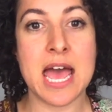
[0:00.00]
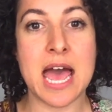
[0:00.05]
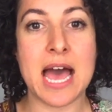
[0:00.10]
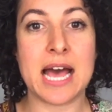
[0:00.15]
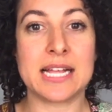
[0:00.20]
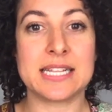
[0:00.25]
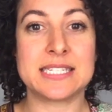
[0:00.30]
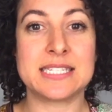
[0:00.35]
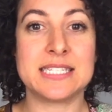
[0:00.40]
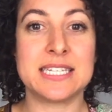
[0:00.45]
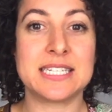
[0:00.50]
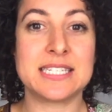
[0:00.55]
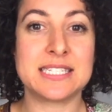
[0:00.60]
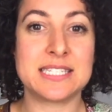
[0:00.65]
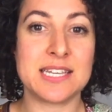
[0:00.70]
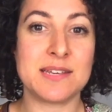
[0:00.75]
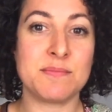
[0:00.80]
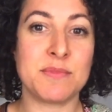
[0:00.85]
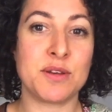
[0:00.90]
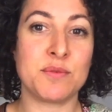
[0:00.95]
at
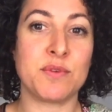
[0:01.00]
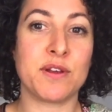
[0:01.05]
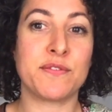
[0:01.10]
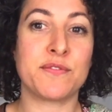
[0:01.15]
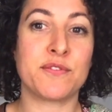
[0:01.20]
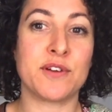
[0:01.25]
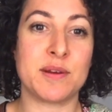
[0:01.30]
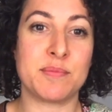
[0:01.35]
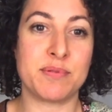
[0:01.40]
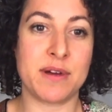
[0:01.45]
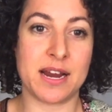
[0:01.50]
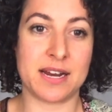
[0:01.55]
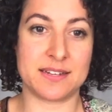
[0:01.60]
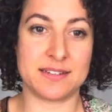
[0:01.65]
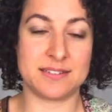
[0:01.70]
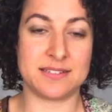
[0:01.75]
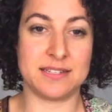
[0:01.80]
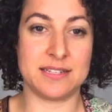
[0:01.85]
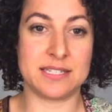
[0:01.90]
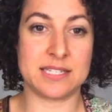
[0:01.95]
60 midwifery
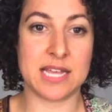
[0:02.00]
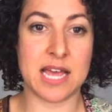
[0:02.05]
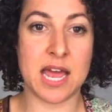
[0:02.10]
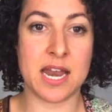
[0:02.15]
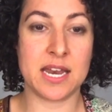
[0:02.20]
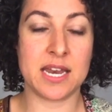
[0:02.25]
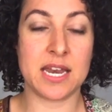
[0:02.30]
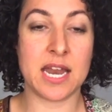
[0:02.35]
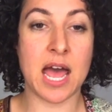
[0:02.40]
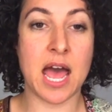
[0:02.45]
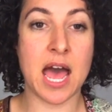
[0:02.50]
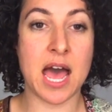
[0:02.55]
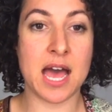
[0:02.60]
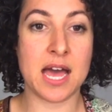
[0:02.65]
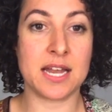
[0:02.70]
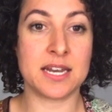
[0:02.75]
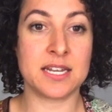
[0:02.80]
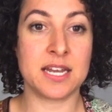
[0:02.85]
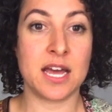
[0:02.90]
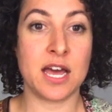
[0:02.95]
practices and it
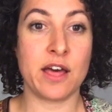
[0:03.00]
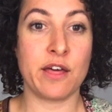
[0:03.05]
had